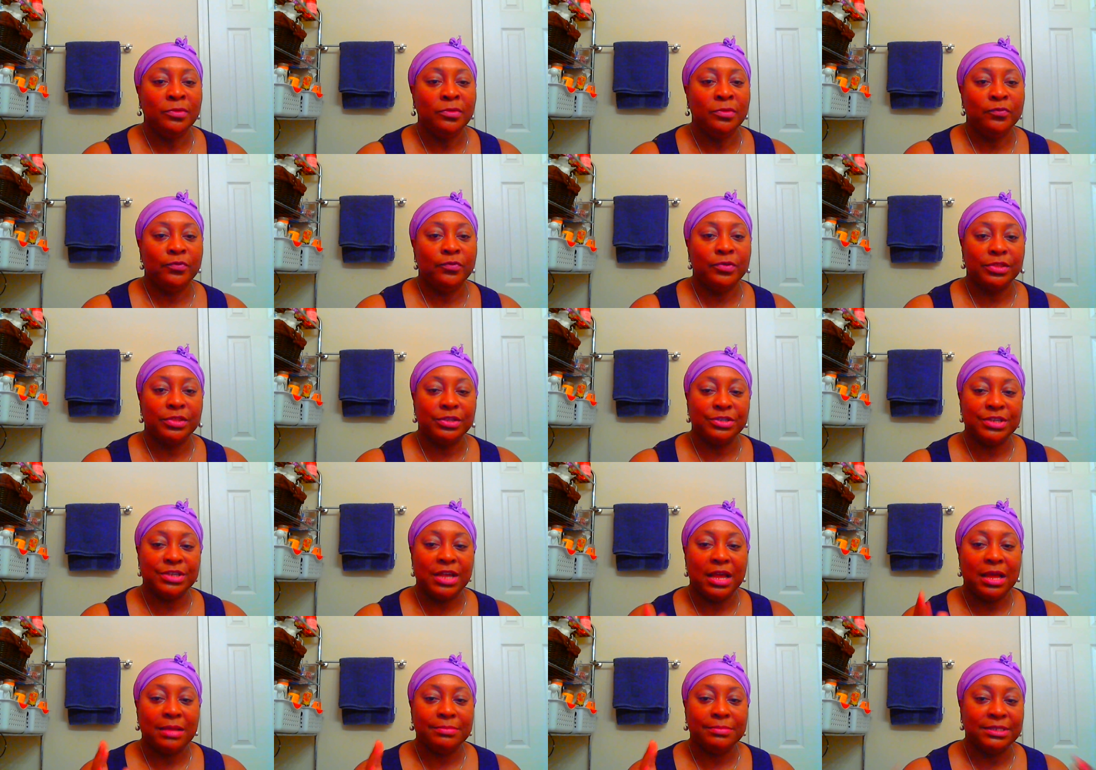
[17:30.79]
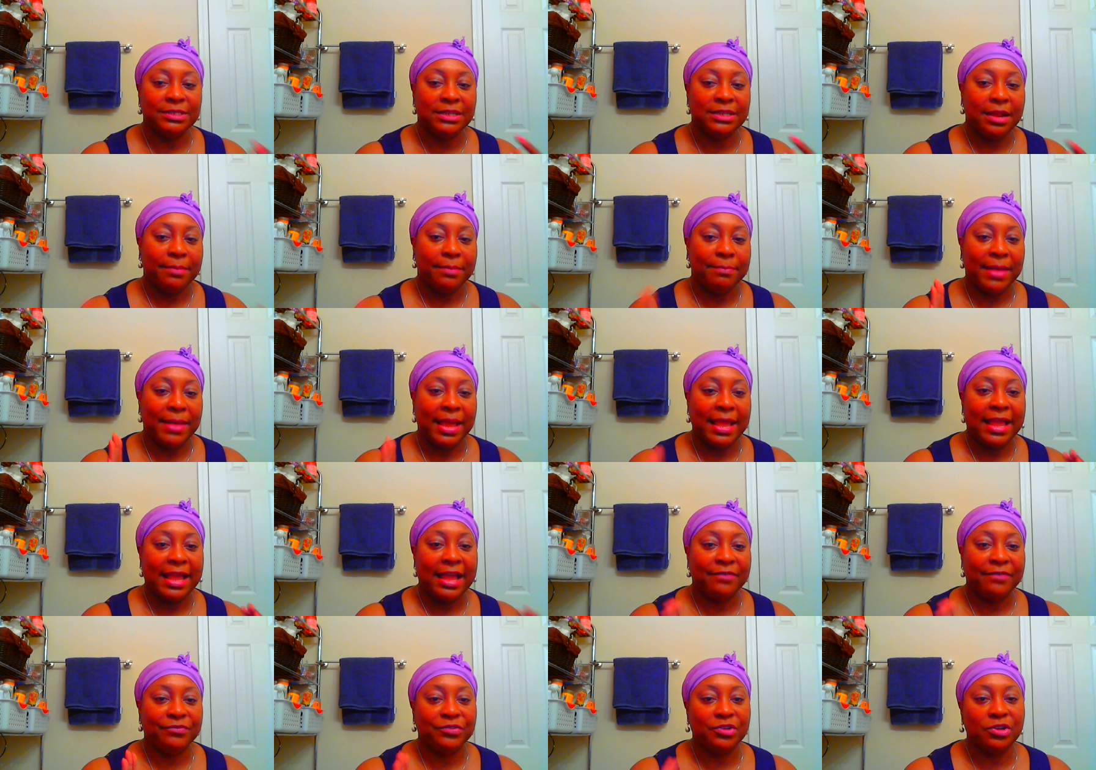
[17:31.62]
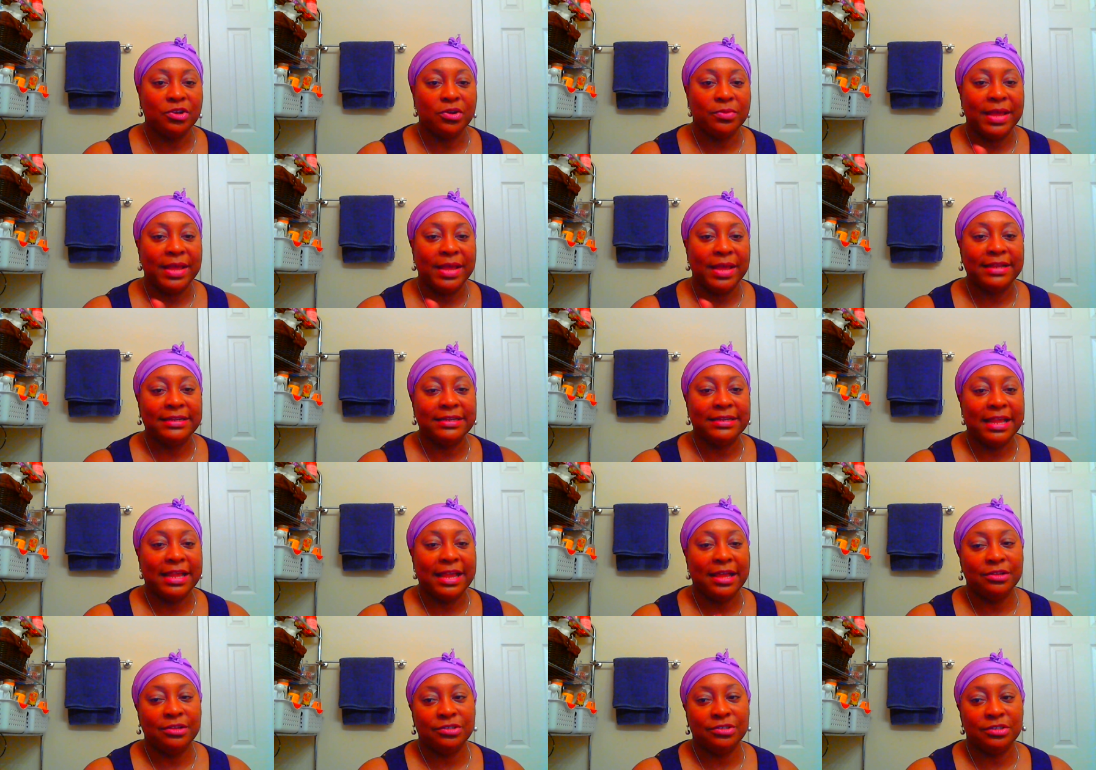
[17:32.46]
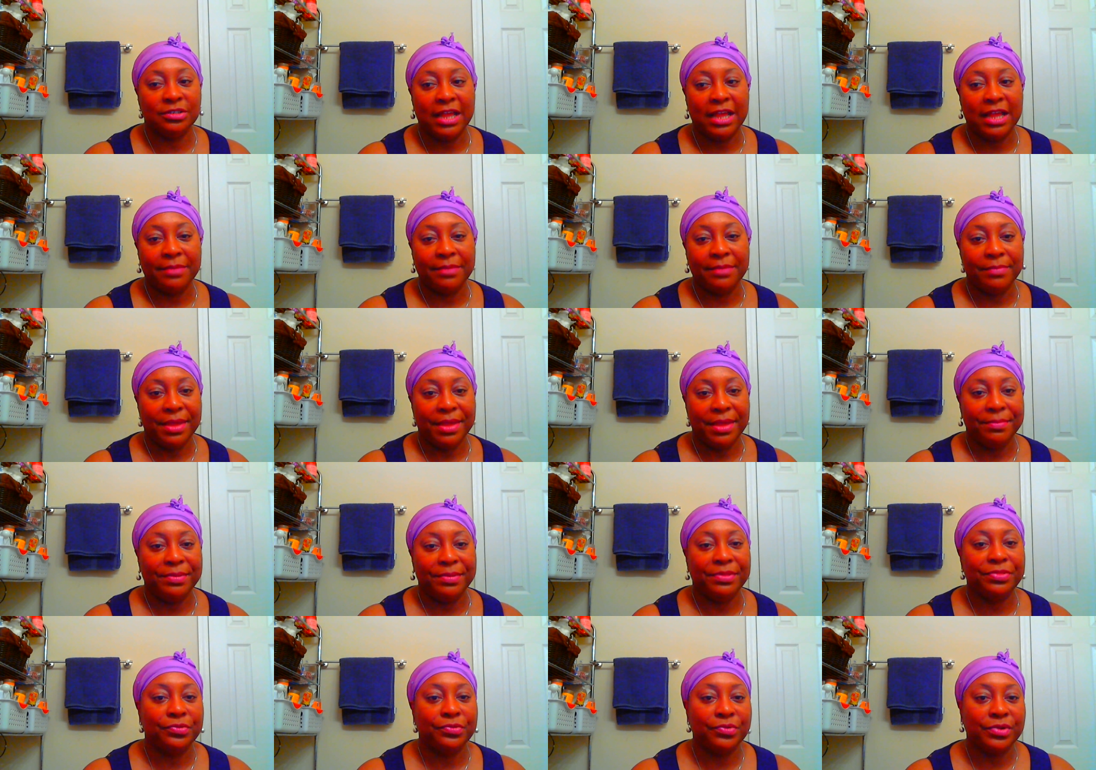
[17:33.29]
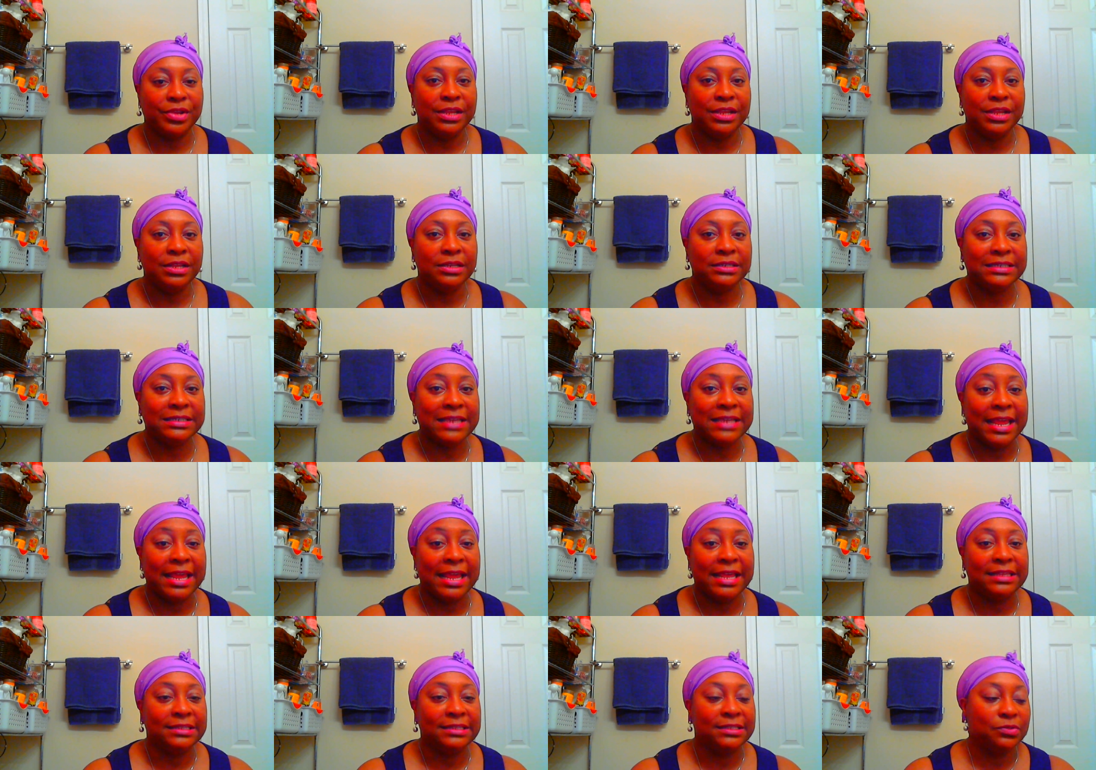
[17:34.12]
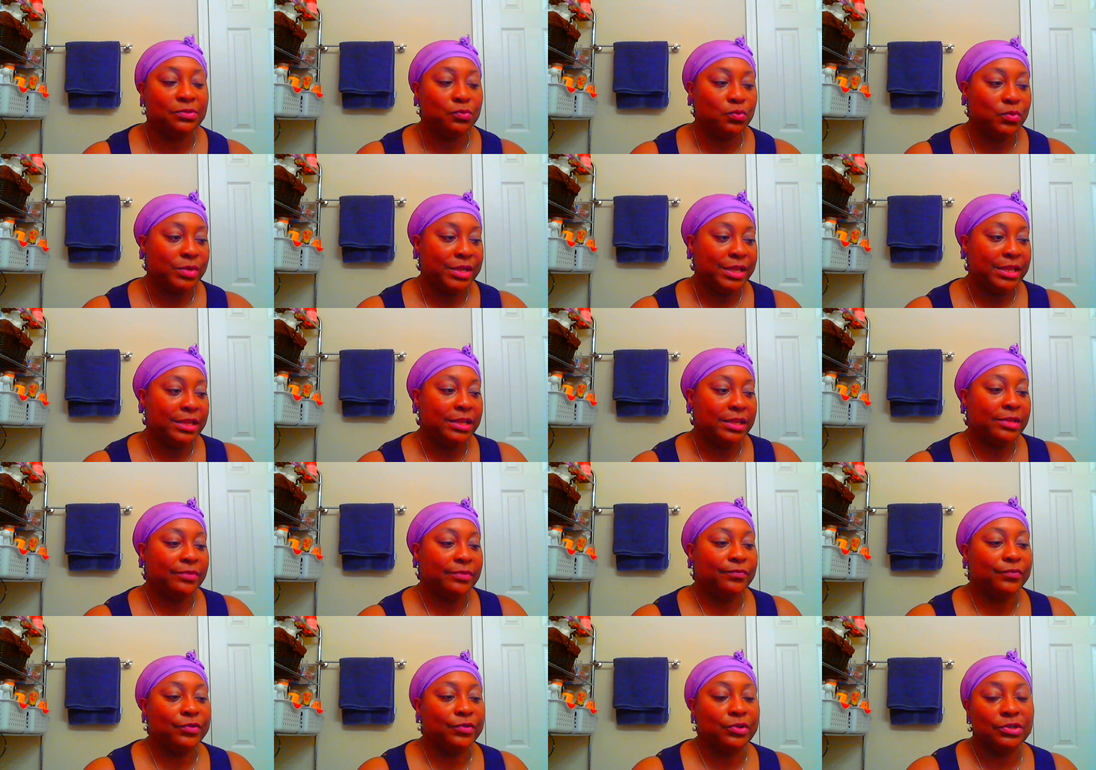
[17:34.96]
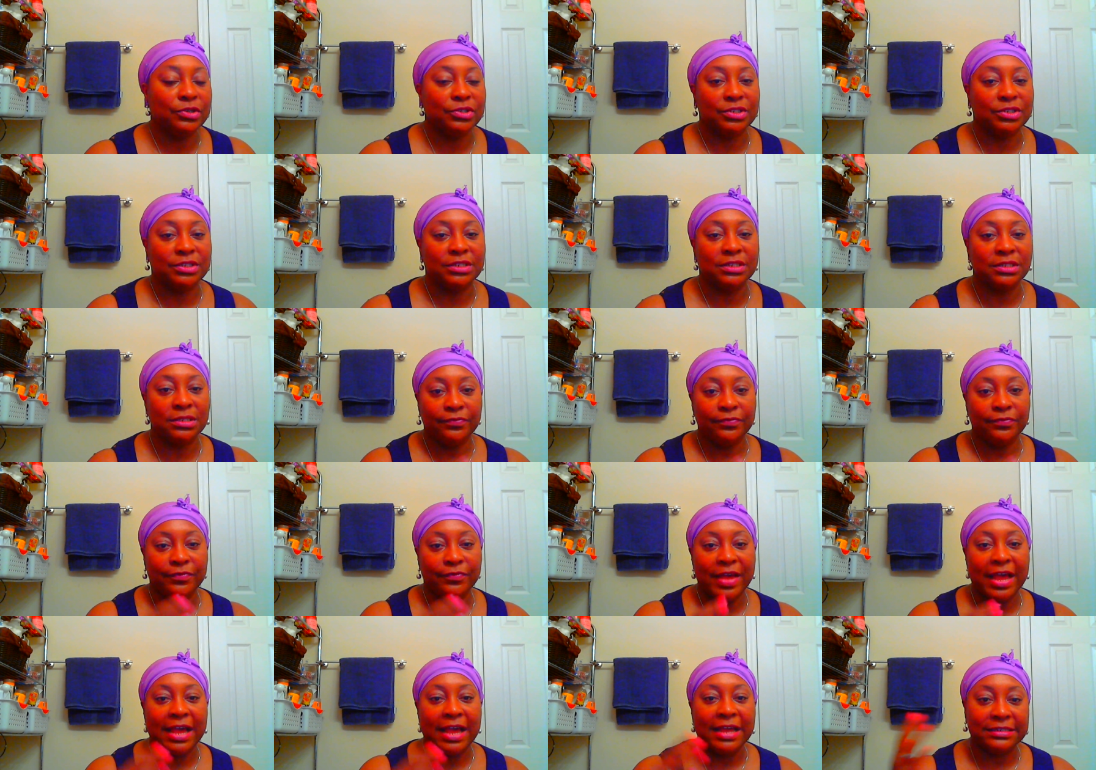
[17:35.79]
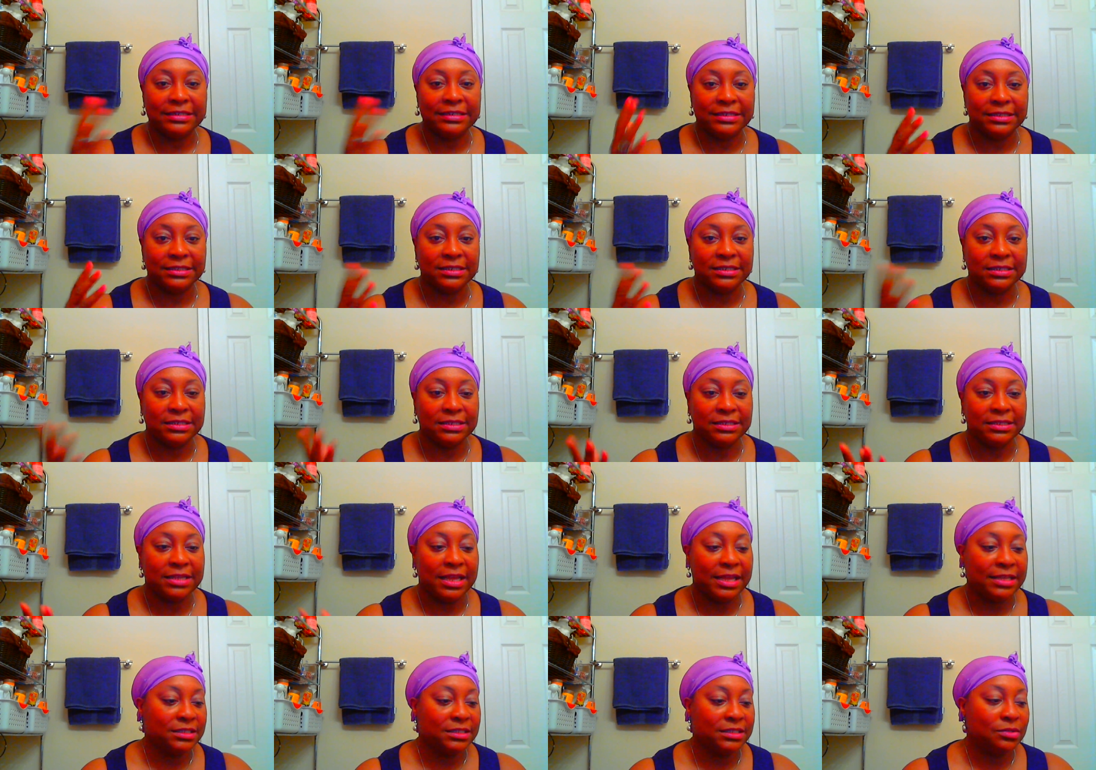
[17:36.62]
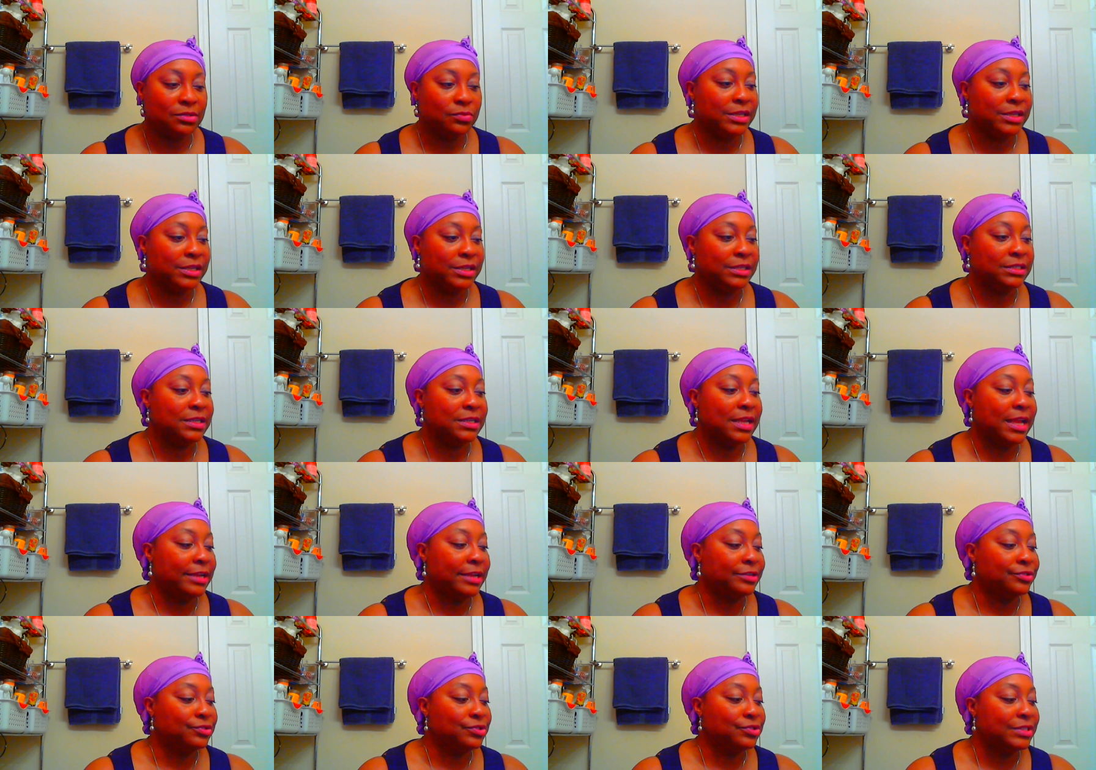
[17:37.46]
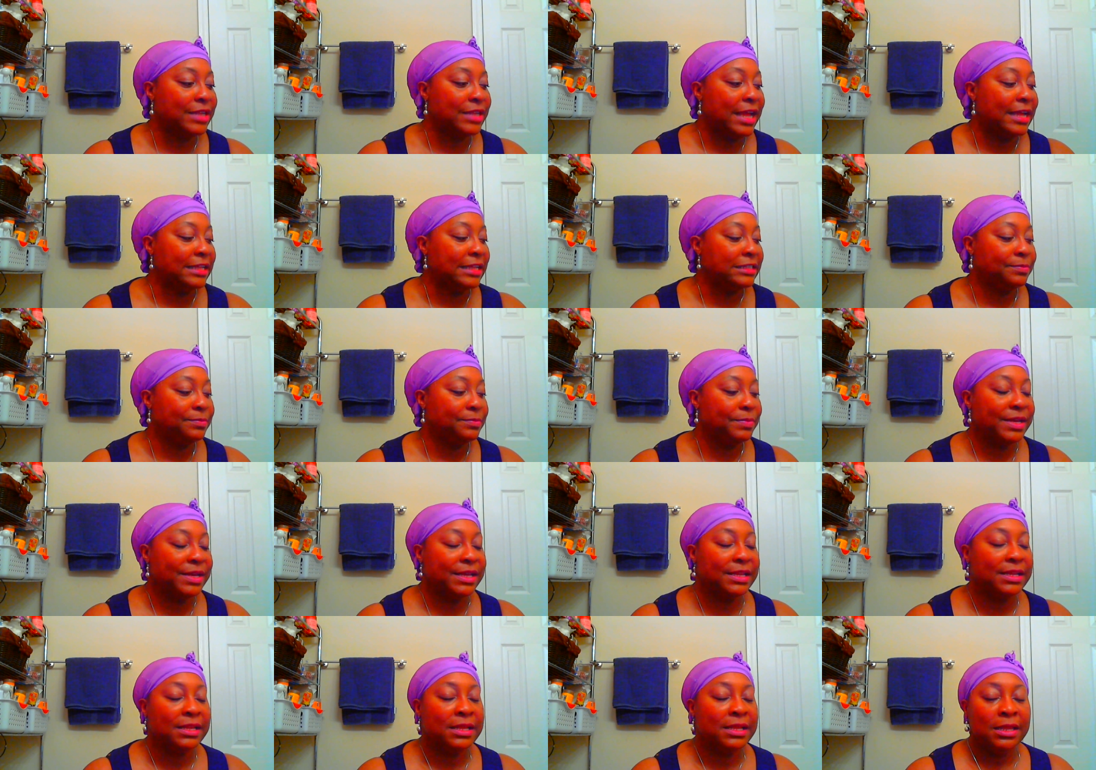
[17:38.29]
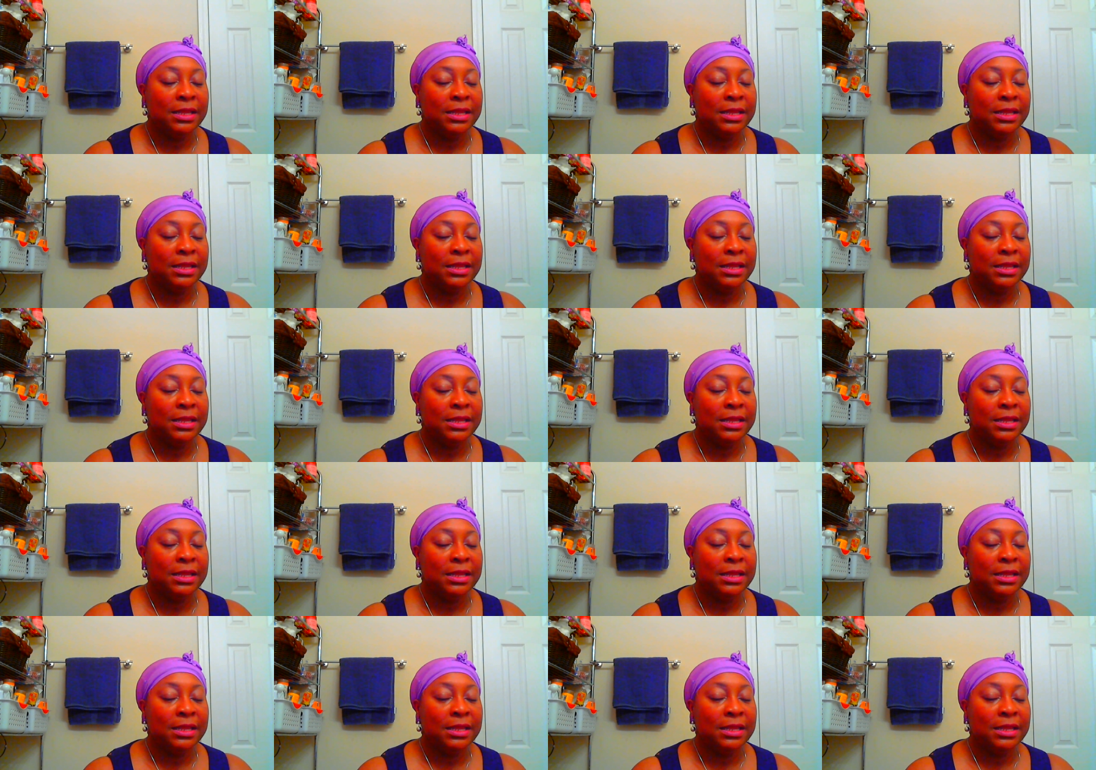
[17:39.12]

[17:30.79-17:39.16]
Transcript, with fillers: for the times that I might have to go back down to like maybe 3 days a week versus 5 to 6 days a week to exercise. But